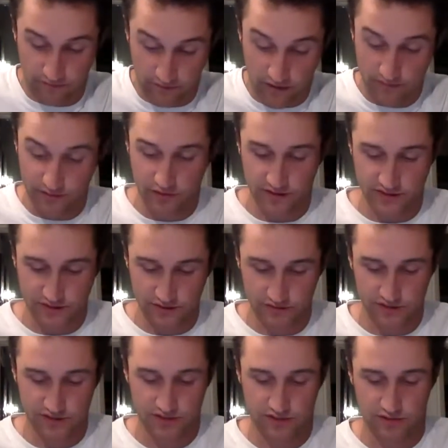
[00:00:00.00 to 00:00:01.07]
from their
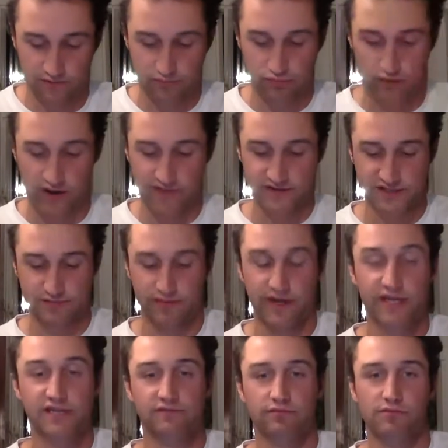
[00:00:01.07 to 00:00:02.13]
intrusion to private
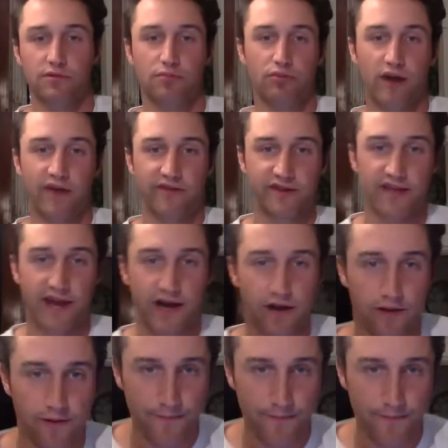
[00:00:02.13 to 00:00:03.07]
space from their private data.